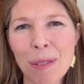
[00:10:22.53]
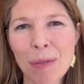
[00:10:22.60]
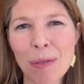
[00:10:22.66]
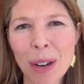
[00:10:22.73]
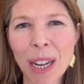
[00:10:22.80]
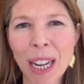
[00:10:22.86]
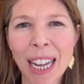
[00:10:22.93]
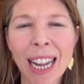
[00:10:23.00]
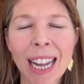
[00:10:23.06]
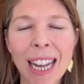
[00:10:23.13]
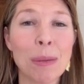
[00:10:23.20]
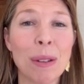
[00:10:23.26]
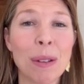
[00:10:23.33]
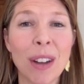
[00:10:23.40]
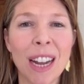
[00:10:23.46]
of working
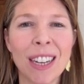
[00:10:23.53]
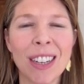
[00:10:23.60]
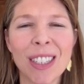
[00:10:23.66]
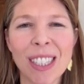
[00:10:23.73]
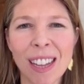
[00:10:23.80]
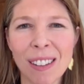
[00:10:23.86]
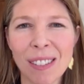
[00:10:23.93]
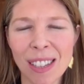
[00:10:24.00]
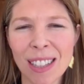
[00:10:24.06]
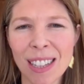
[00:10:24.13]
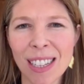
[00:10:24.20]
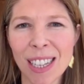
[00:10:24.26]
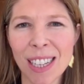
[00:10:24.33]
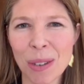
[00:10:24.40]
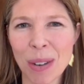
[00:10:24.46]
as we find ourselves in the
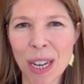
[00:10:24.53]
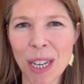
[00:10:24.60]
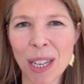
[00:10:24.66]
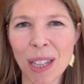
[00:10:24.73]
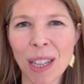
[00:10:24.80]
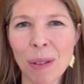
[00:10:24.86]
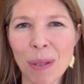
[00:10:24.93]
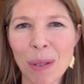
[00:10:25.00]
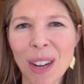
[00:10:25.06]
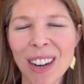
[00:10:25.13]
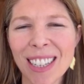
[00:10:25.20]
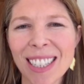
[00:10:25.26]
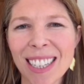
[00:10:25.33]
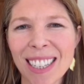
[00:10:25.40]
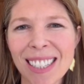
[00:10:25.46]
situation that we
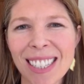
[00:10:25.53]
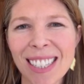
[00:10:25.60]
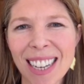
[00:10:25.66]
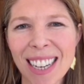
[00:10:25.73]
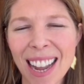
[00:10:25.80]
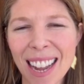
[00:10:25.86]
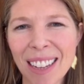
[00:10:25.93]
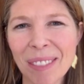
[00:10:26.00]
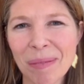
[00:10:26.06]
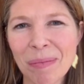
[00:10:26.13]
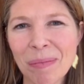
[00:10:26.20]
are in today.